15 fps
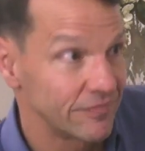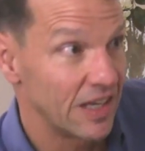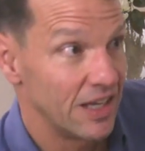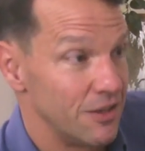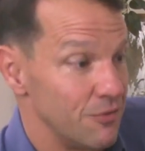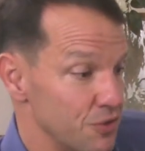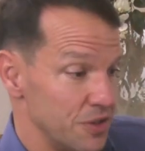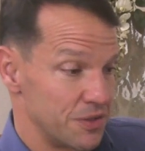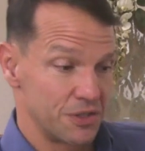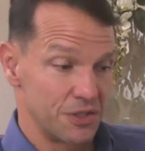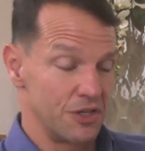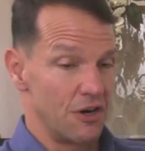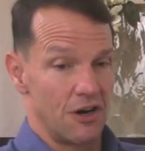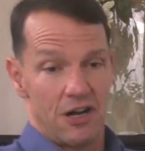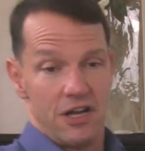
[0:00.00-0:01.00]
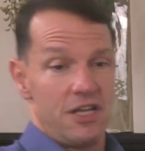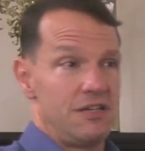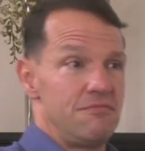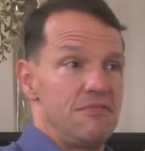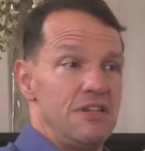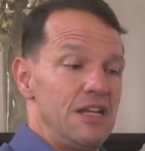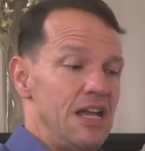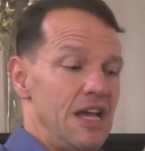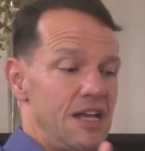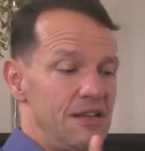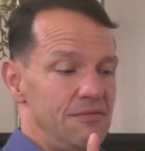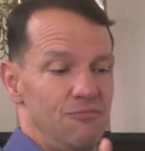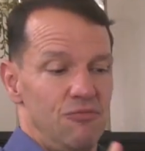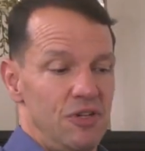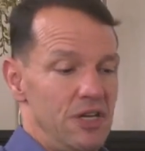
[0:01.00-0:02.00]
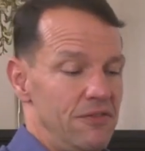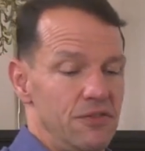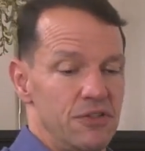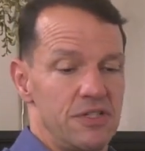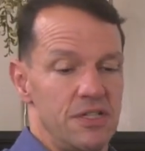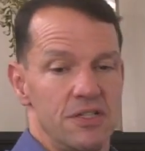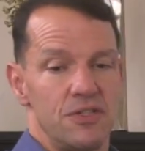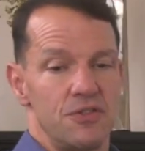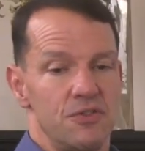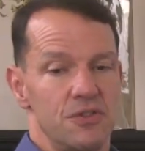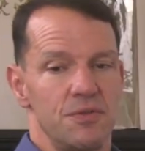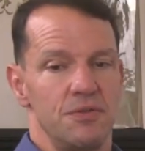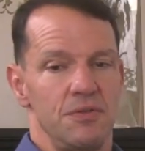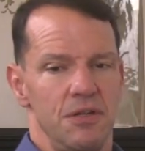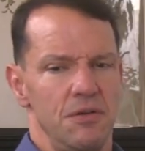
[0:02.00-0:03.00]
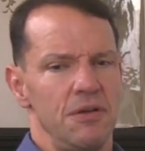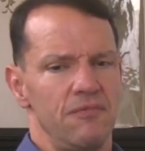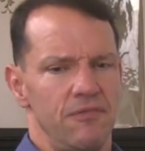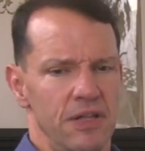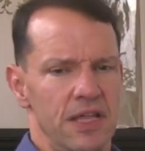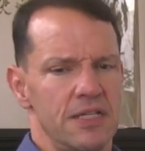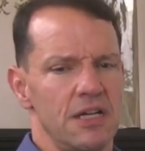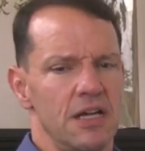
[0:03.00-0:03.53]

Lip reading: And it was guarded. It had whatever sensors, for that